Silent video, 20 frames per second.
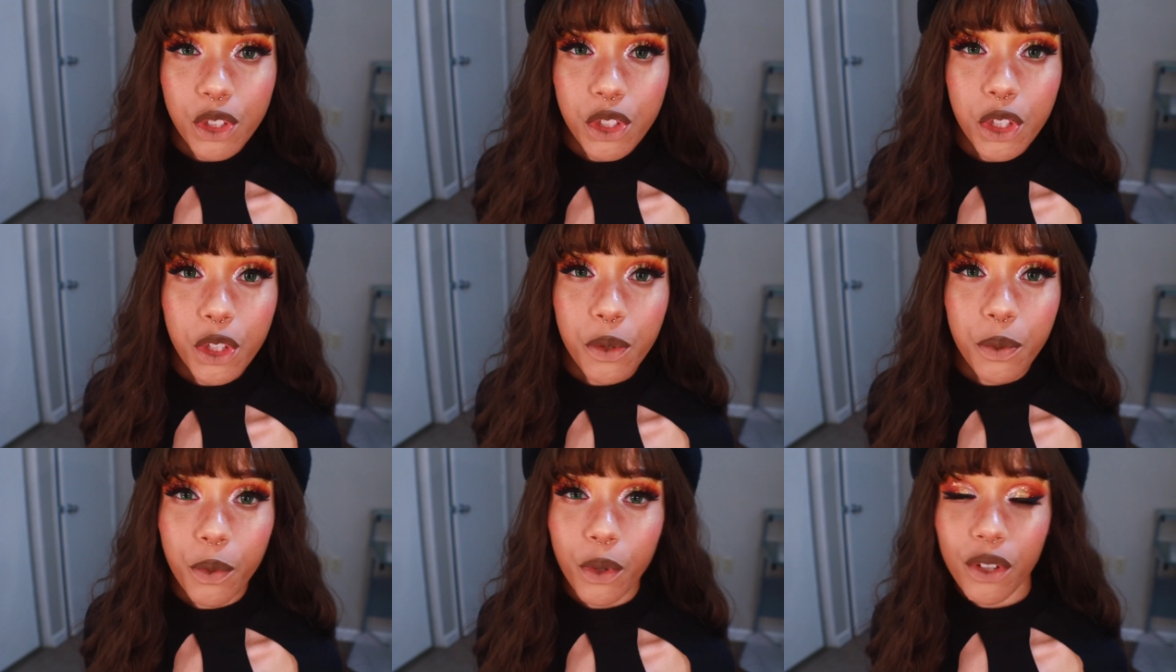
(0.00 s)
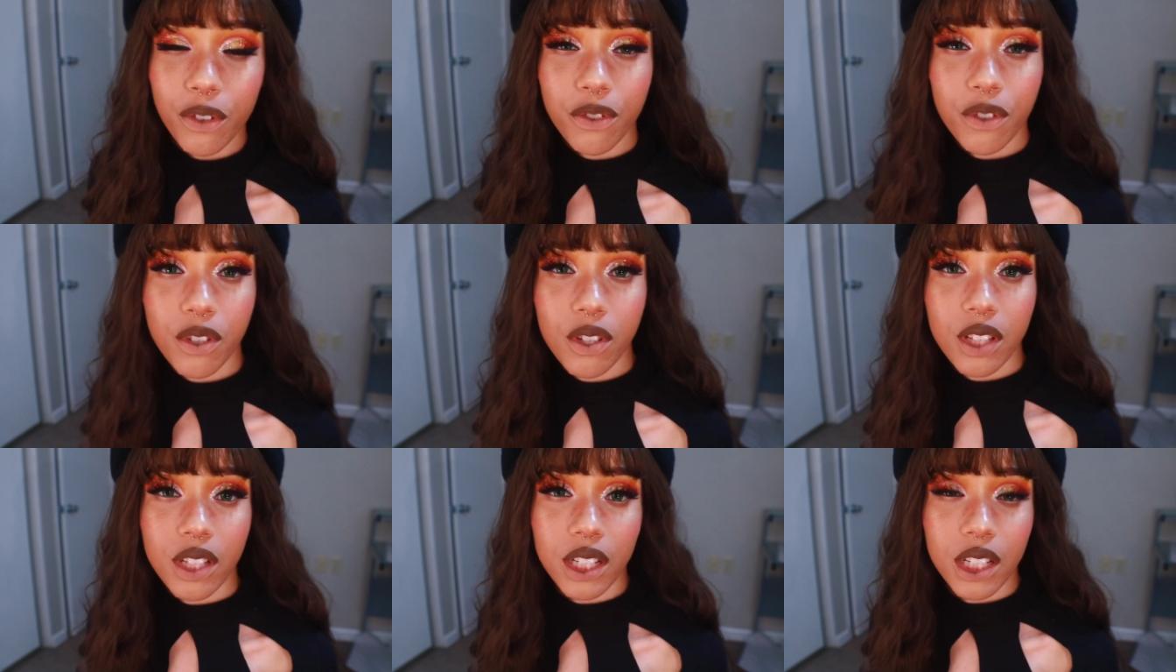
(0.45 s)
So more
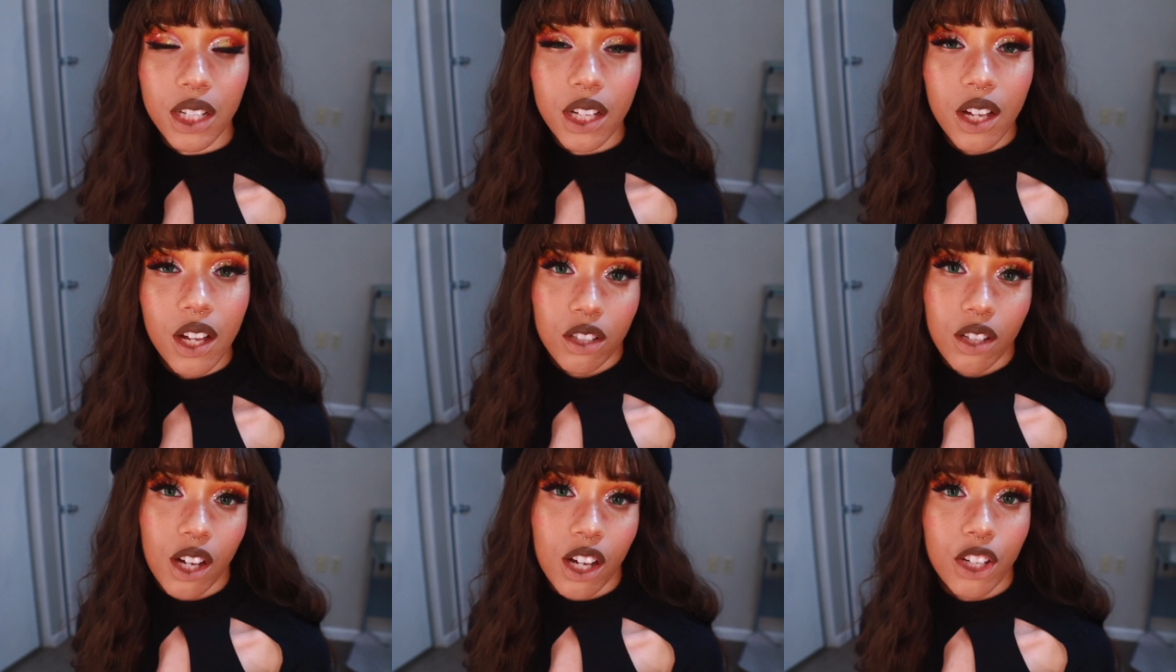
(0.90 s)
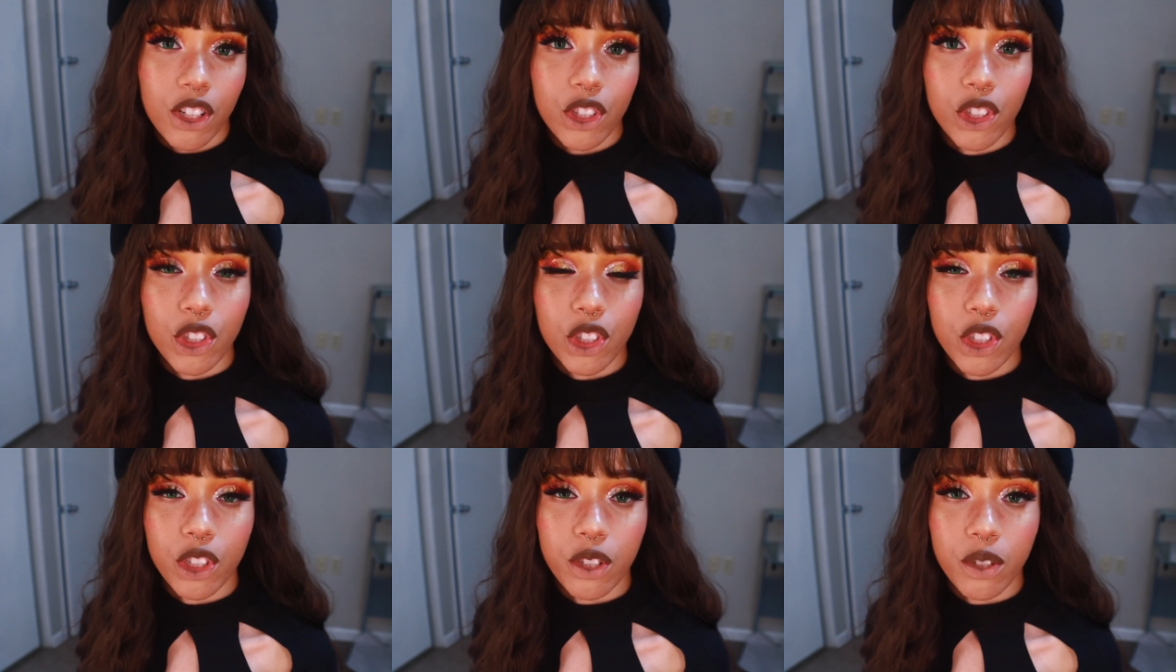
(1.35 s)
for the
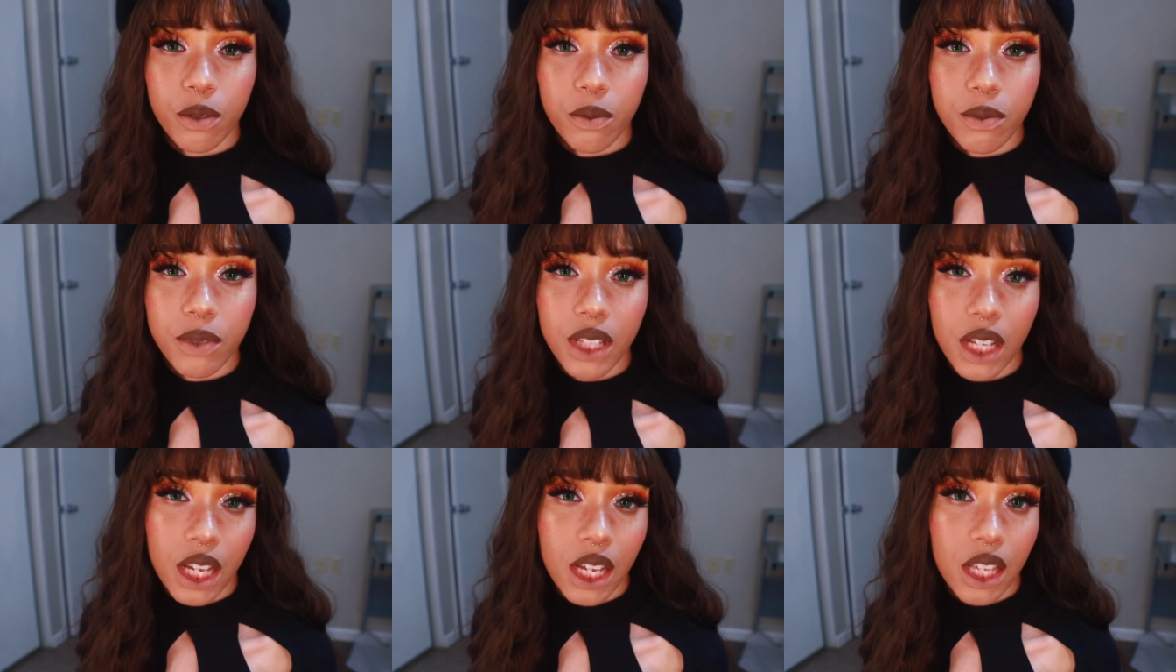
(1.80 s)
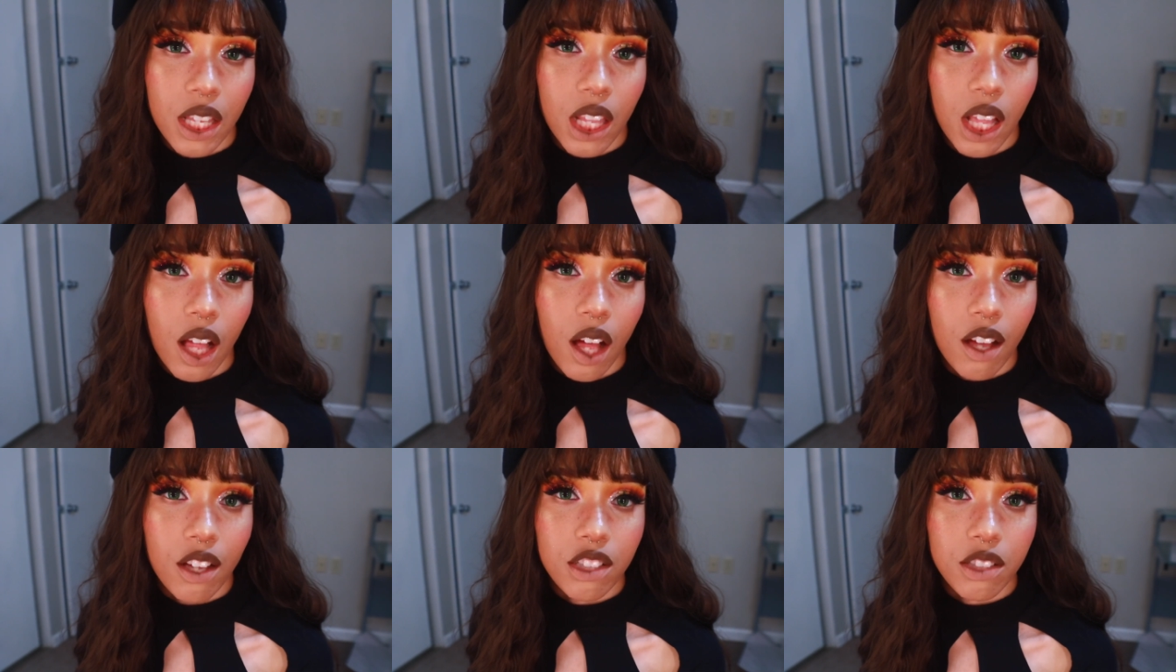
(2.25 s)
costumes and
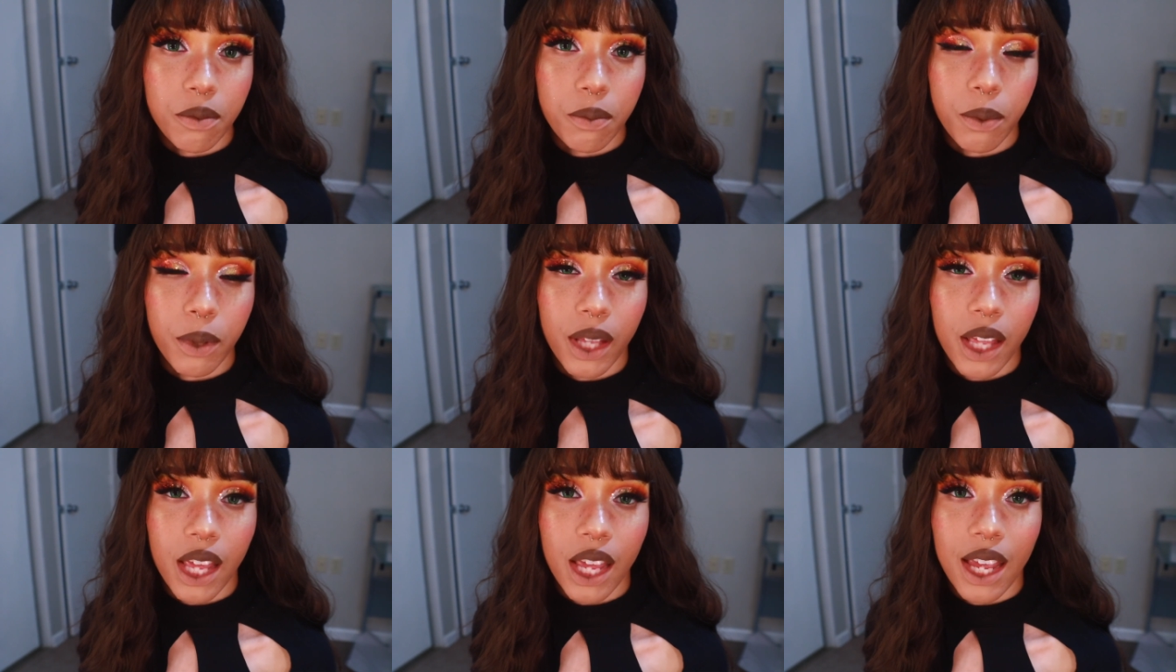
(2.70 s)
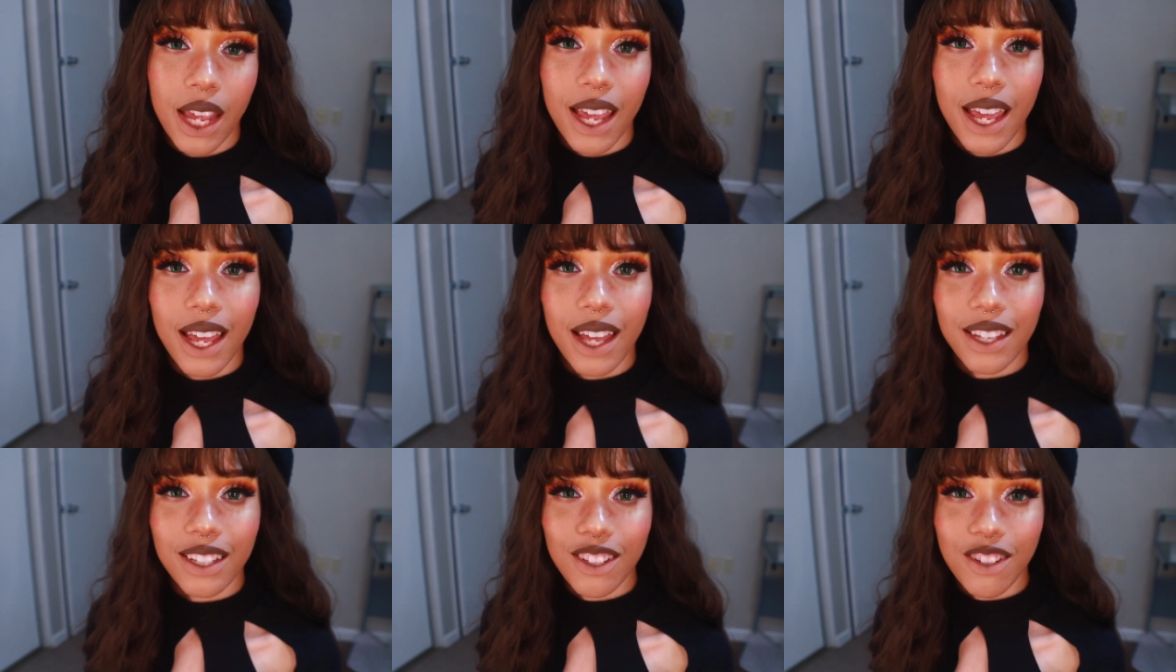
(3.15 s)
the cosplay
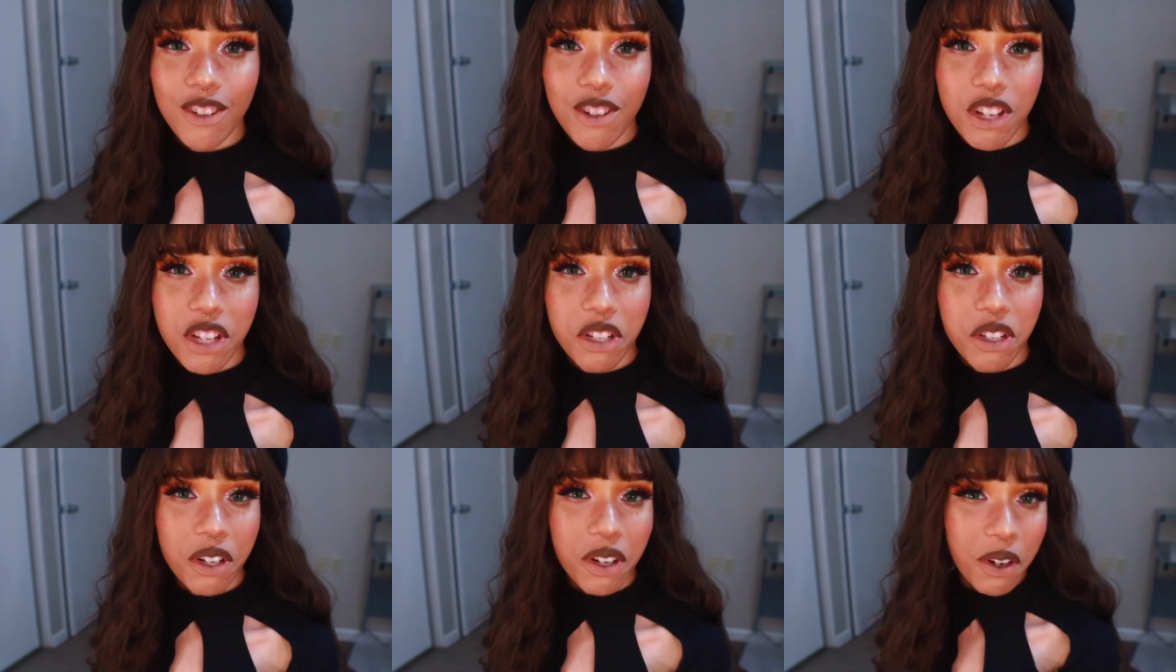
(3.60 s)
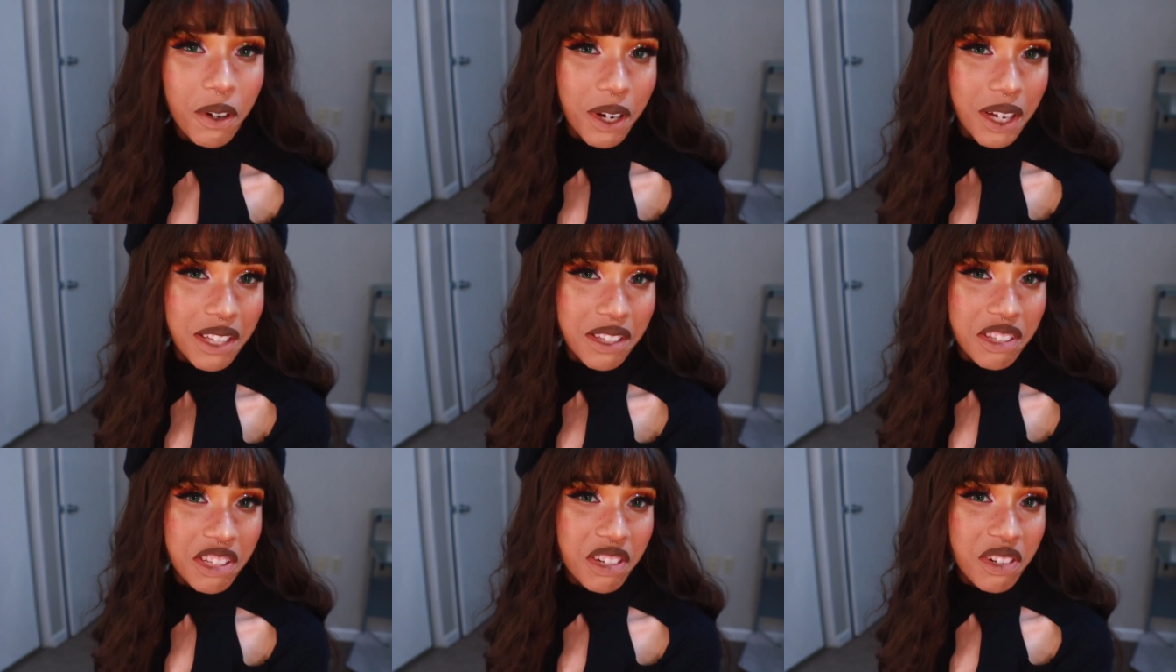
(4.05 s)
and unique
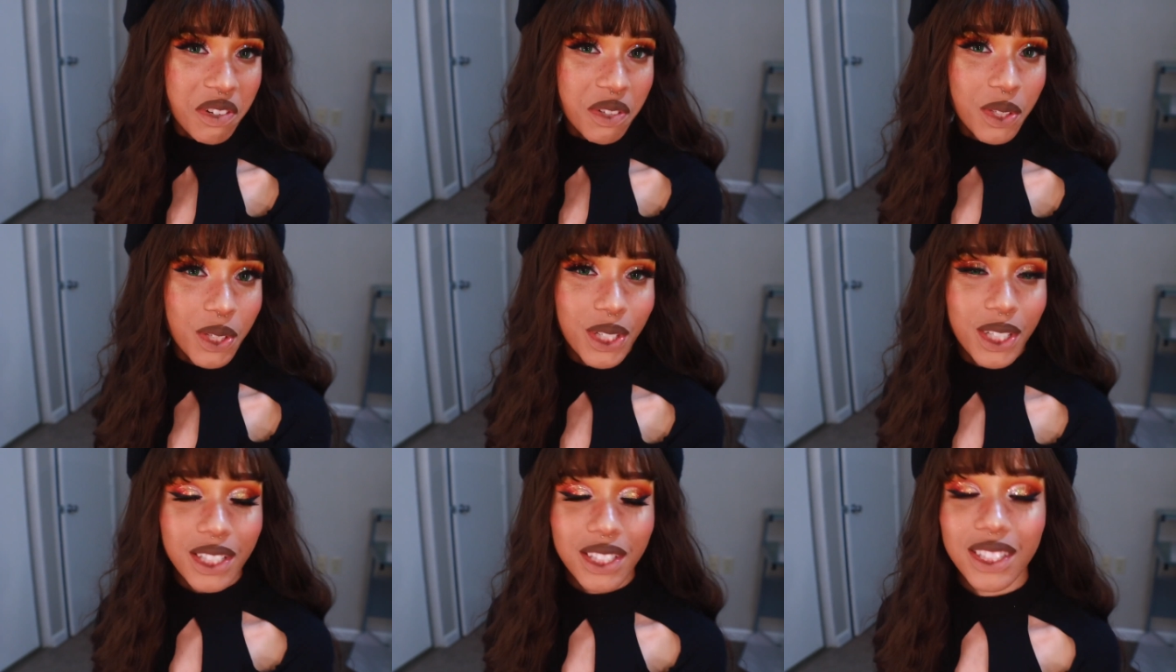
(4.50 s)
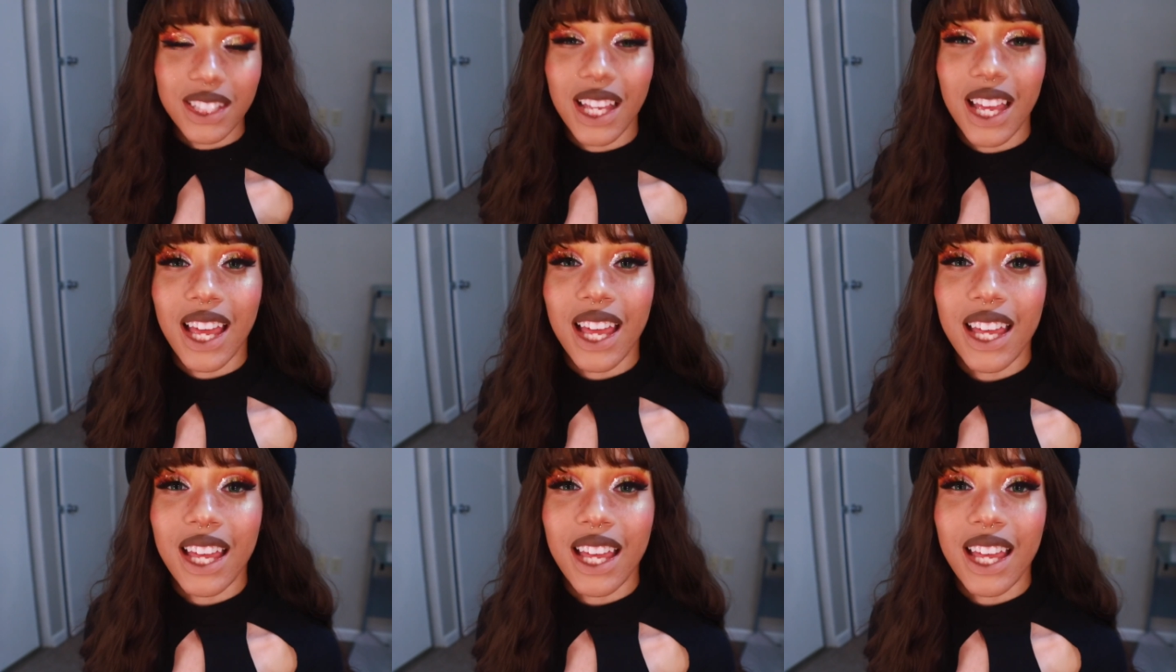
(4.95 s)
crazier looks.